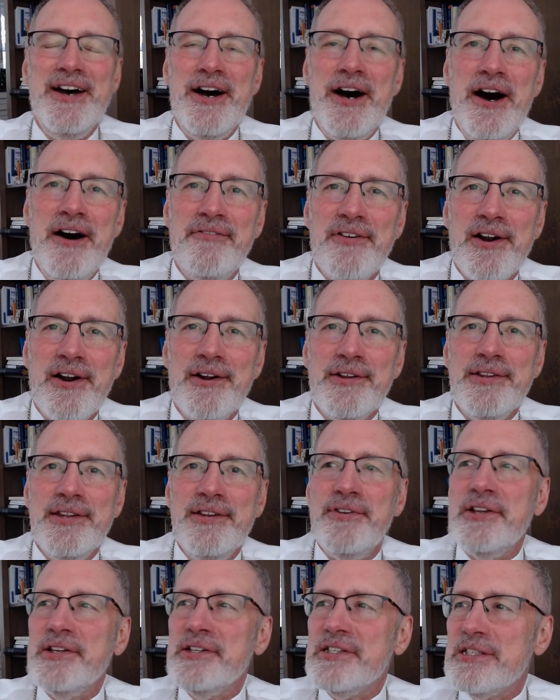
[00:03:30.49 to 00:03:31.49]
of our
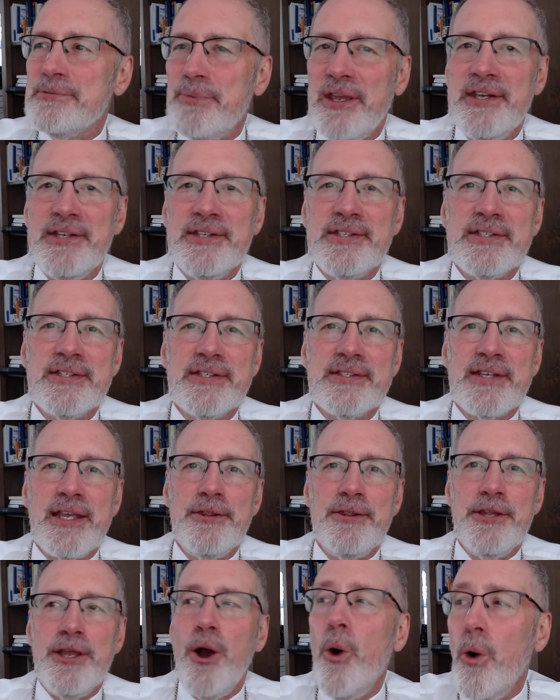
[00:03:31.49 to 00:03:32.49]
living spaces
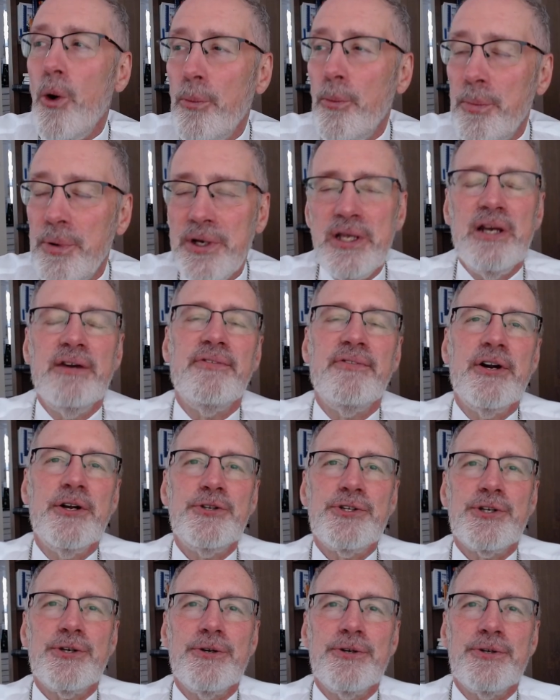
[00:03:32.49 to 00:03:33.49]
and the opening of our
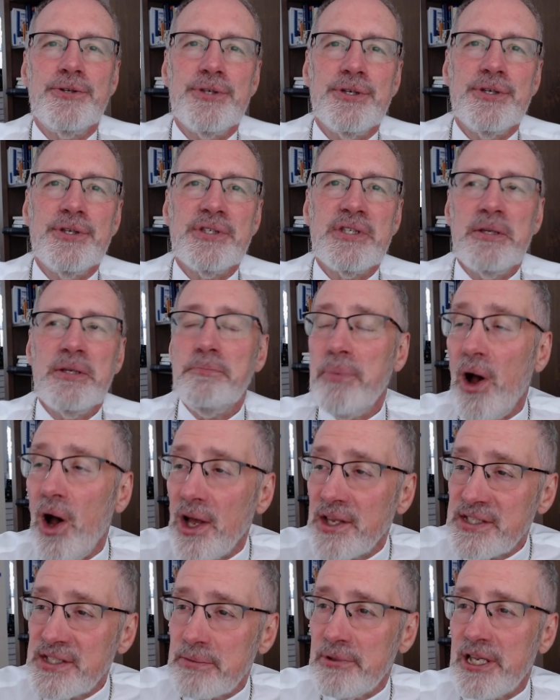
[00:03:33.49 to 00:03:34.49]
churches and
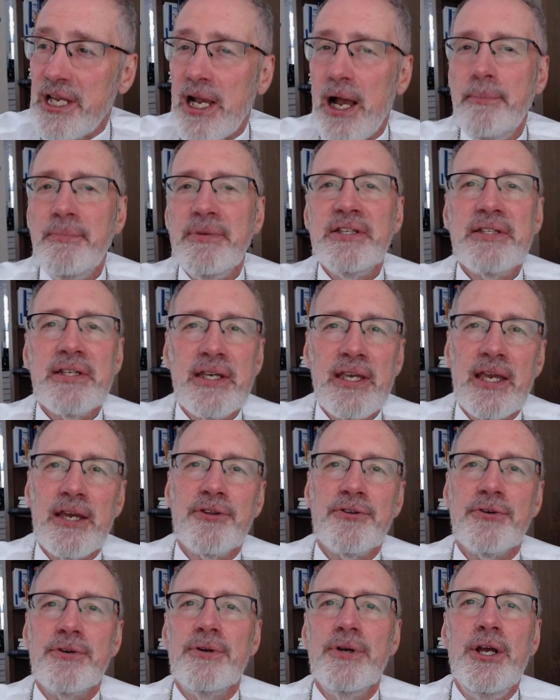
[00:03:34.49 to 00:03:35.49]
possibly coming
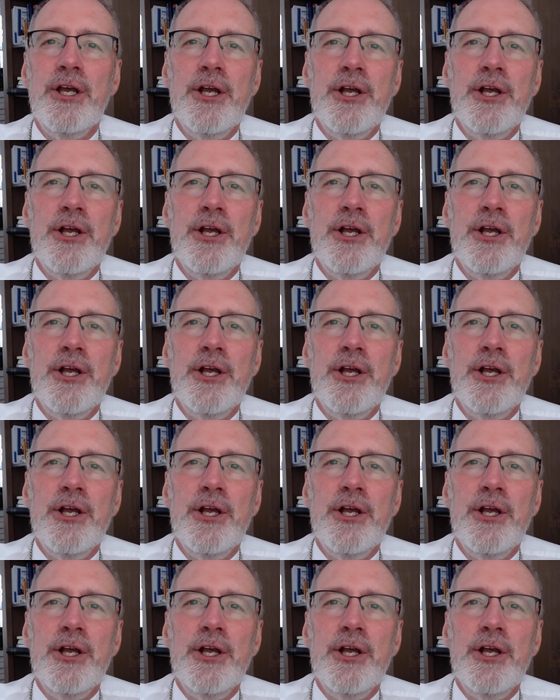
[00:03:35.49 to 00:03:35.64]
together